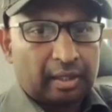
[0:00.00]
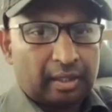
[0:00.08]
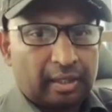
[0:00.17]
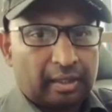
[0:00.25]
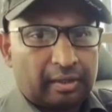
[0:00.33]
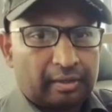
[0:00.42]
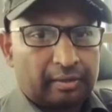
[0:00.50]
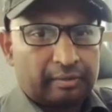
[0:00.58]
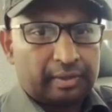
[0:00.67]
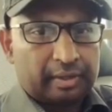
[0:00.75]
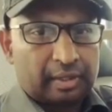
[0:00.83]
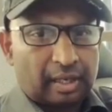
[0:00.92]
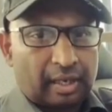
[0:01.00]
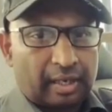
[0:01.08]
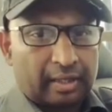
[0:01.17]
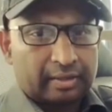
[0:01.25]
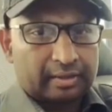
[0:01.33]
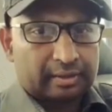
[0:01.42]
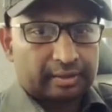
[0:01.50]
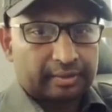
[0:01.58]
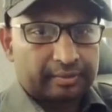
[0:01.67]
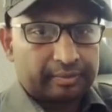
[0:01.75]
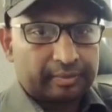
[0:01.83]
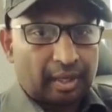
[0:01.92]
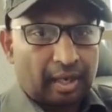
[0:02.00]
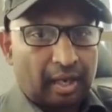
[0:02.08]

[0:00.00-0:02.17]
in it with dry ice, as it